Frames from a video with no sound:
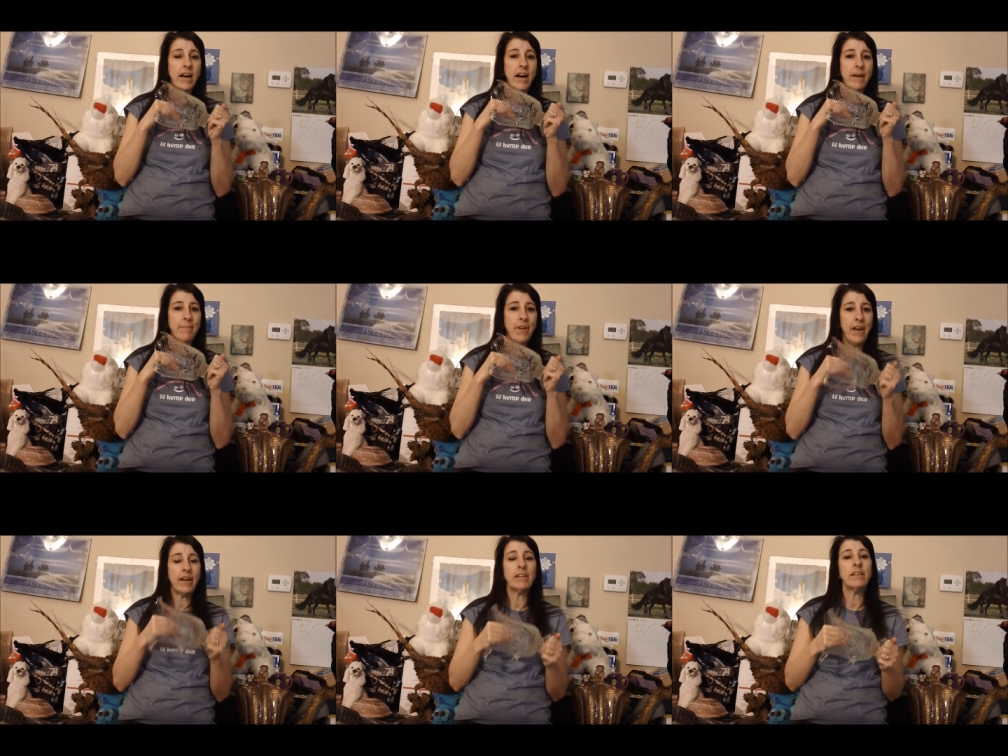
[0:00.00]
I'm
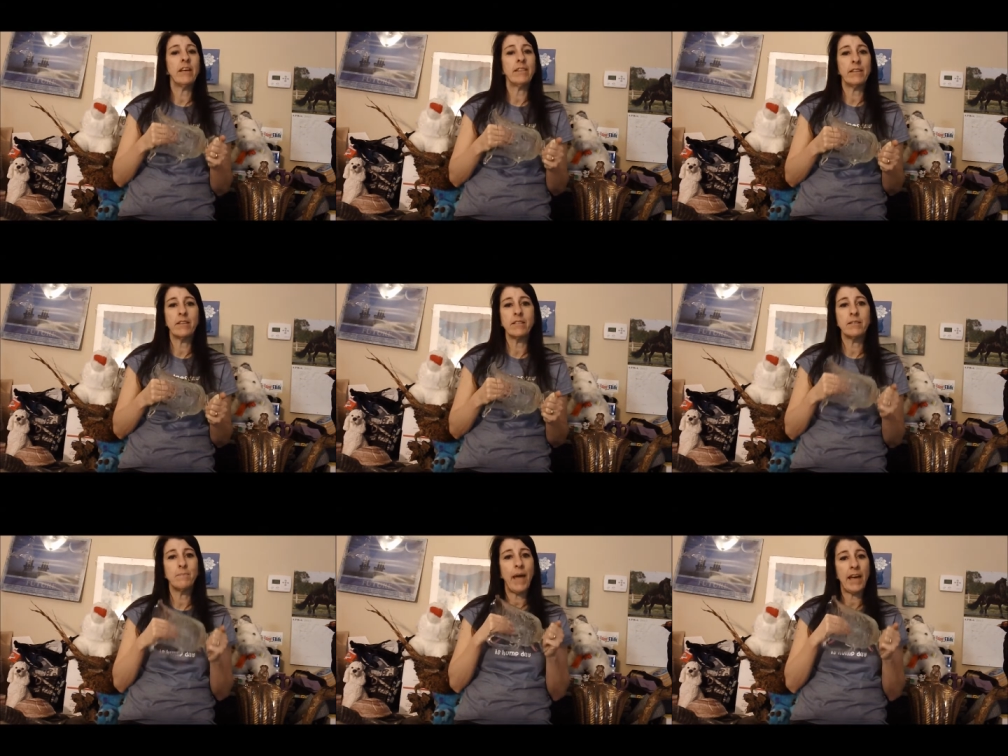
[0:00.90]
not going to let
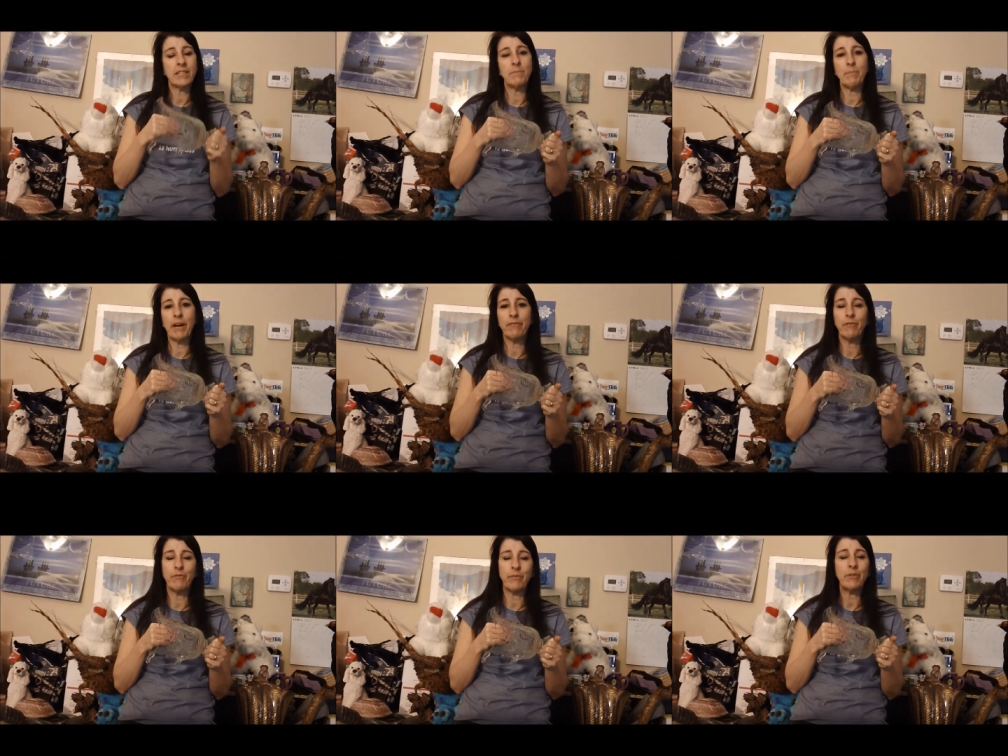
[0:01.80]
this pass me by for
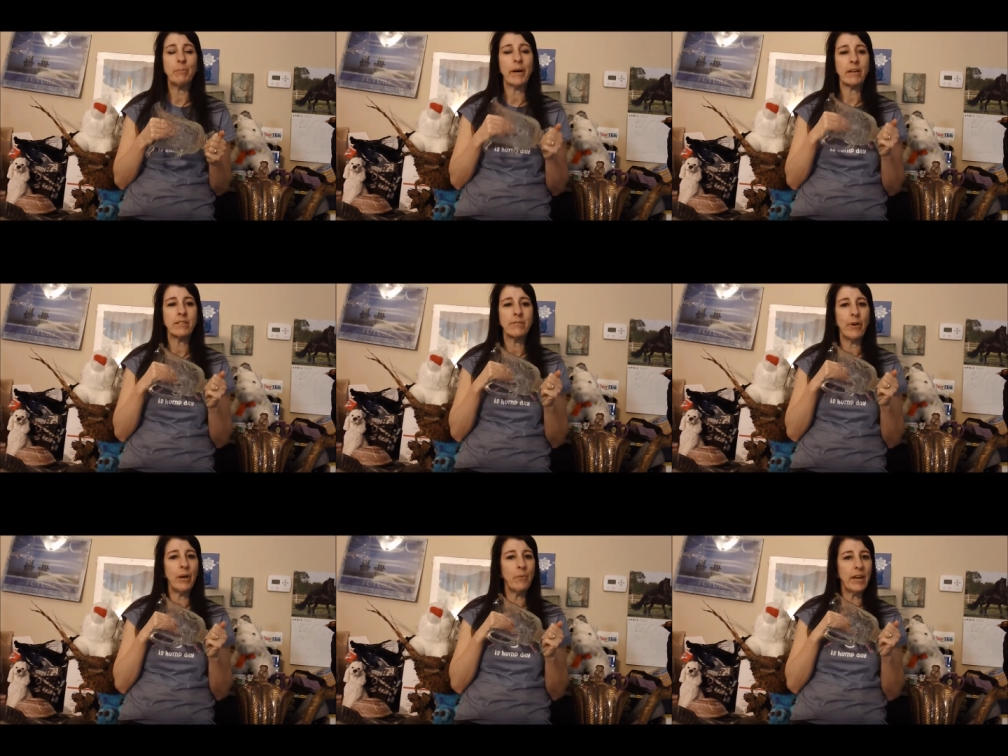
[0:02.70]
50 bucks. So
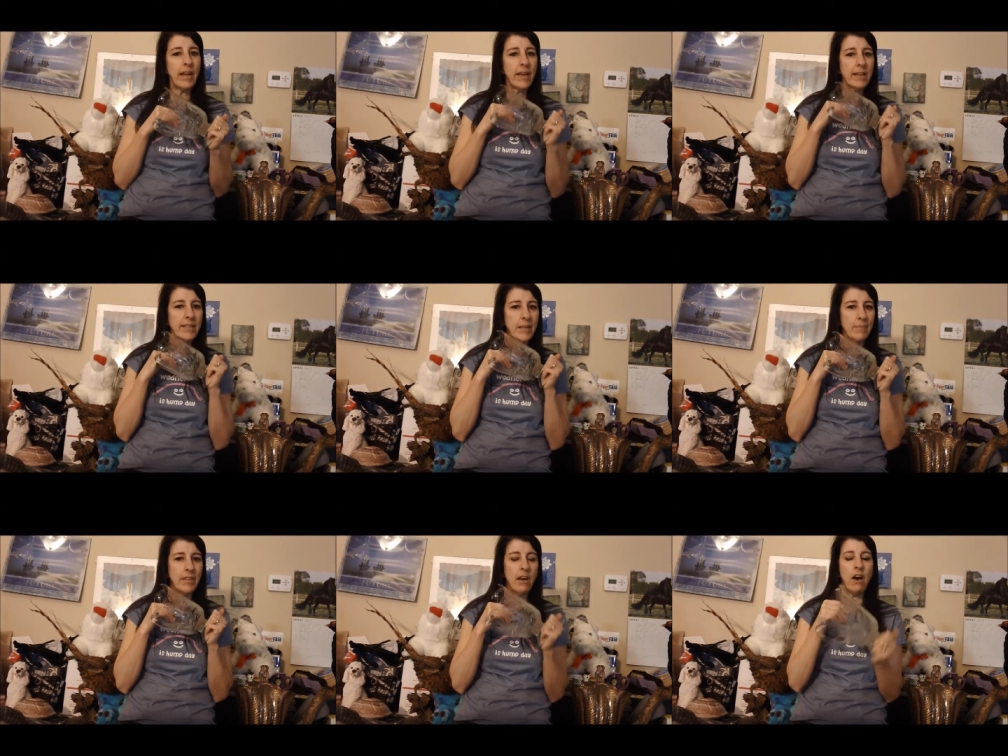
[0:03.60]
I went ahead and
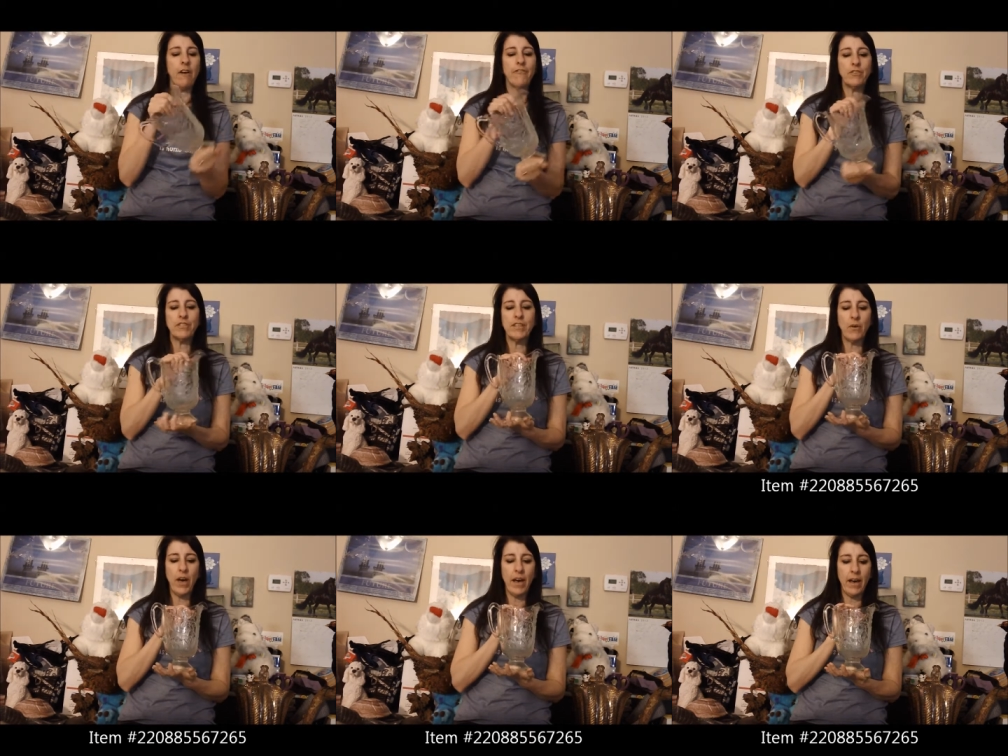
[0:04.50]
accepted the offer.
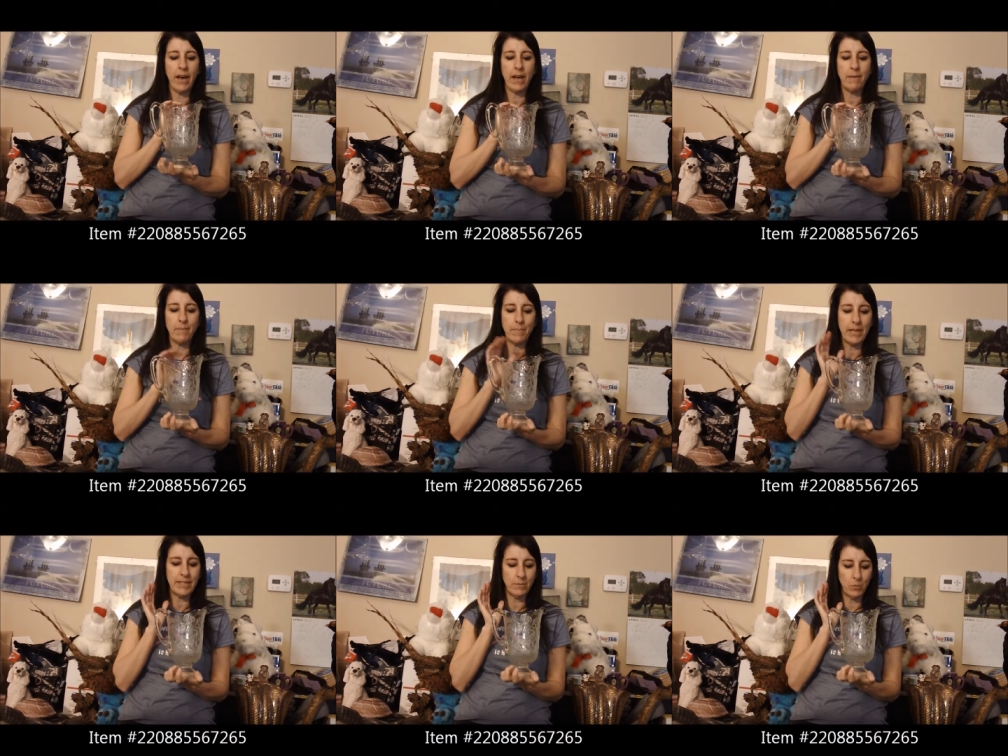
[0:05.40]
So I
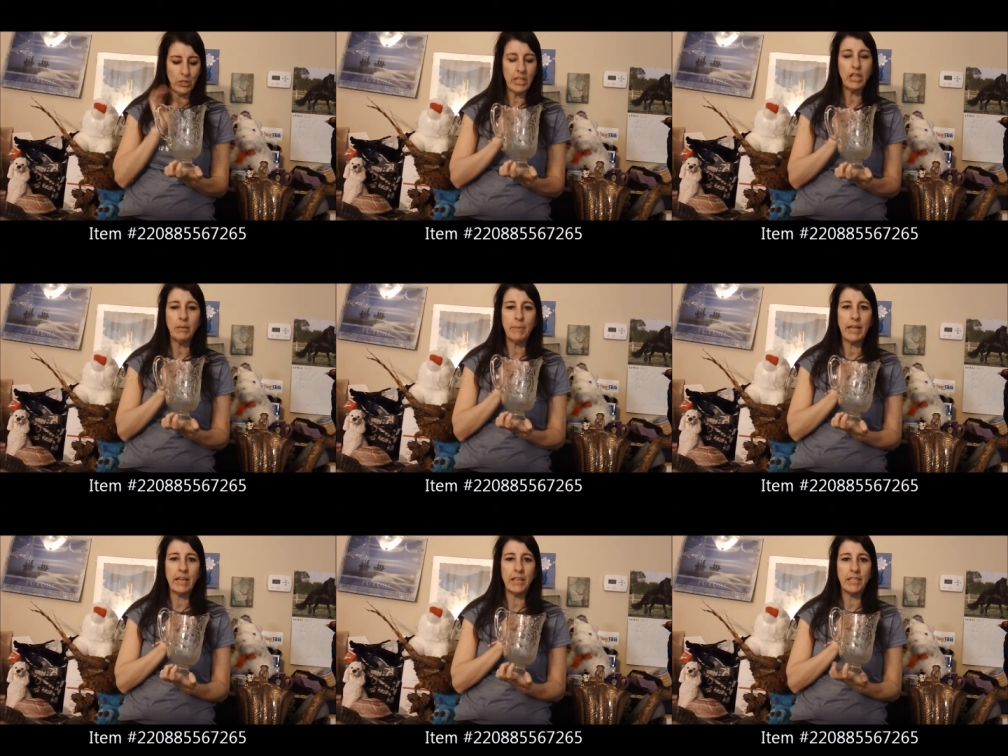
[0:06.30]
made some really good
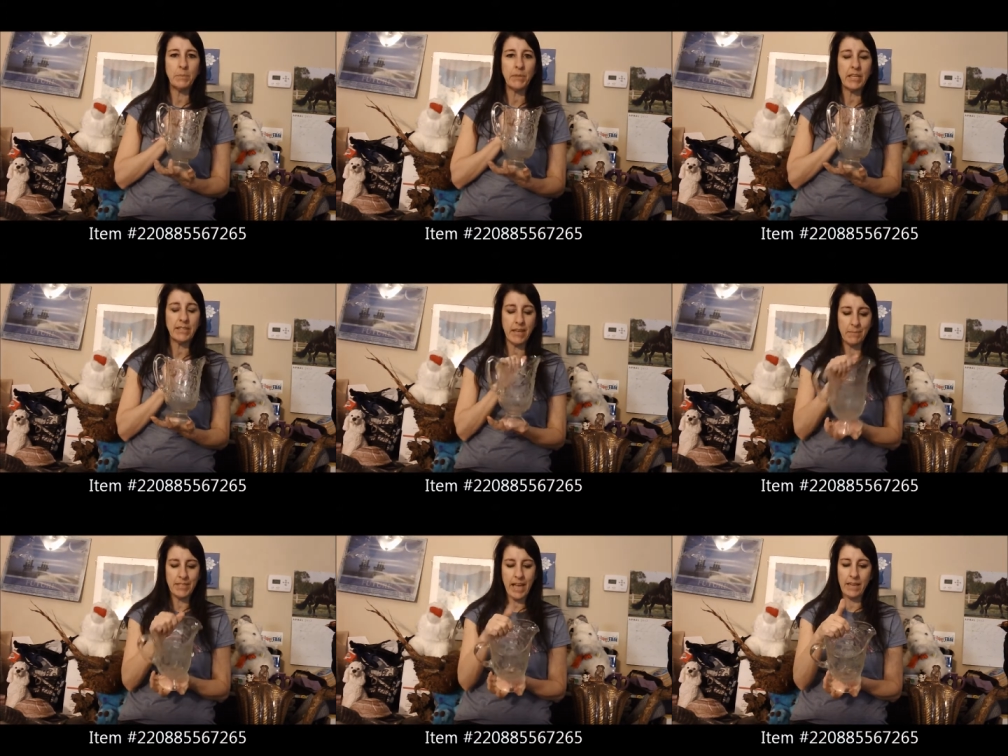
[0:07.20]
money on this piece. I'm
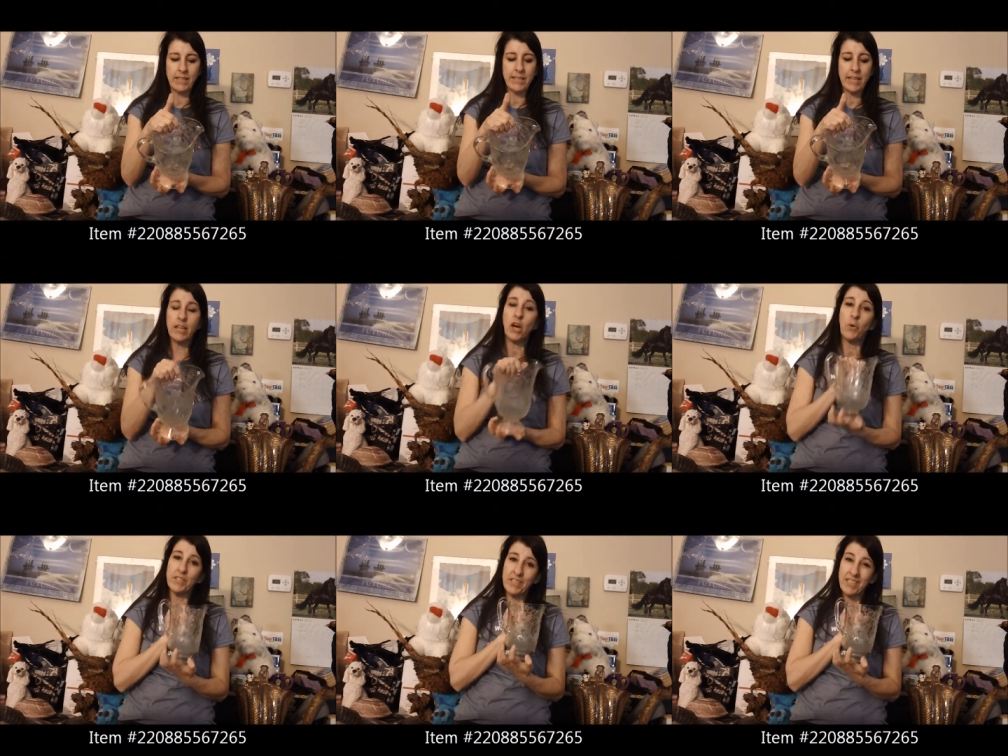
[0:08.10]
sad to see it go
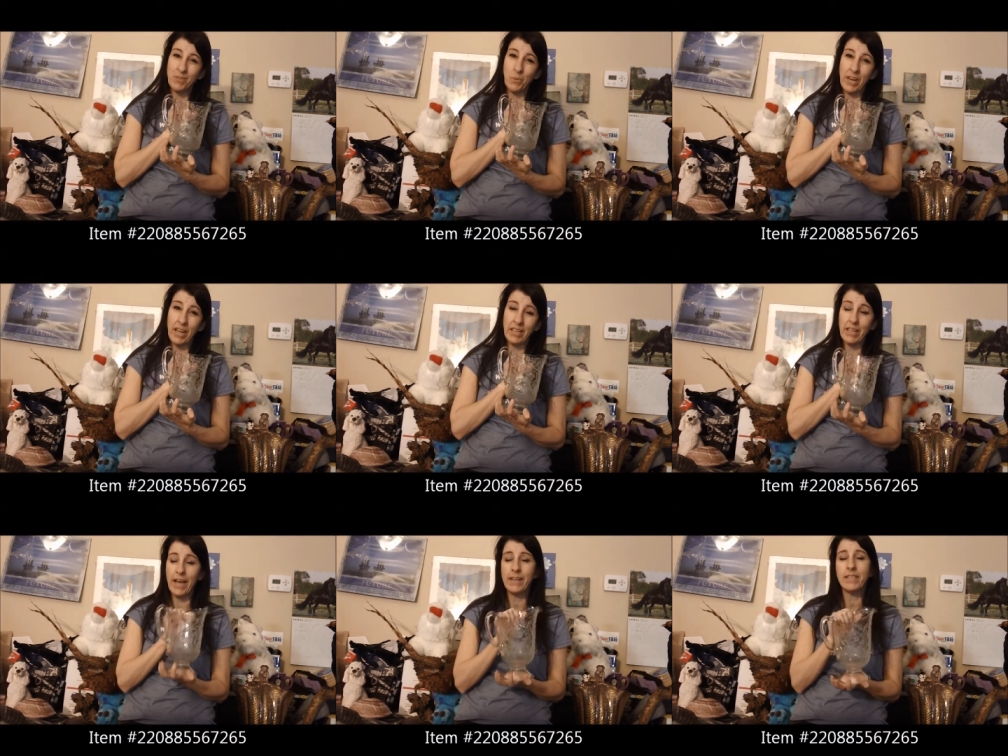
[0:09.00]
because this is what I
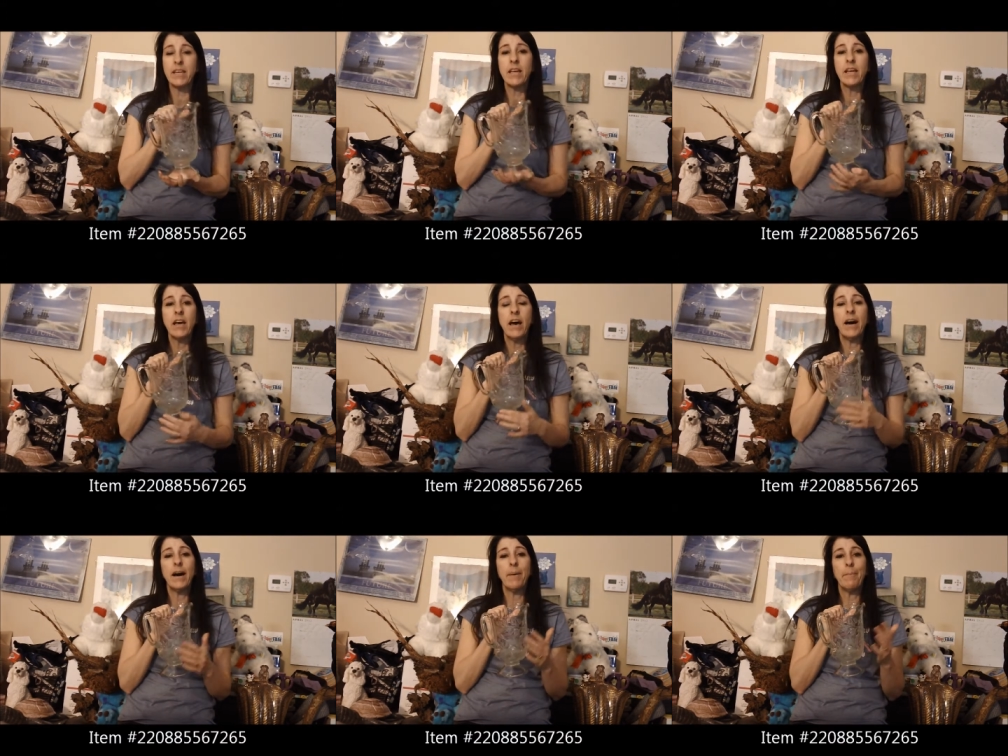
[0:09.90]
collect.
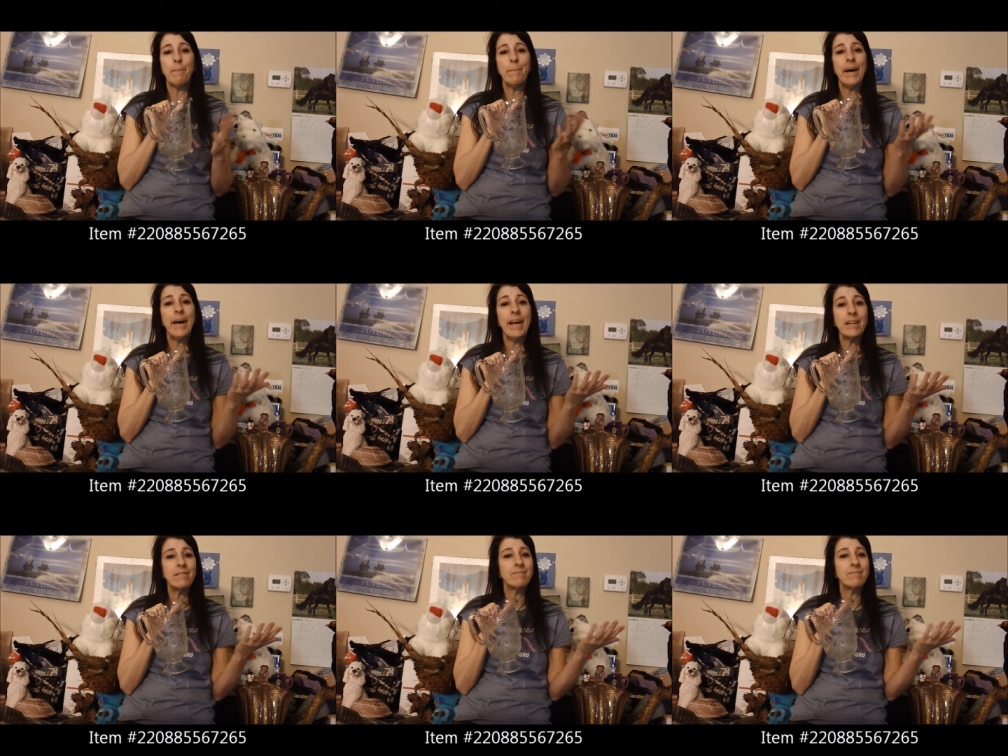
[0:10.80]
Um, but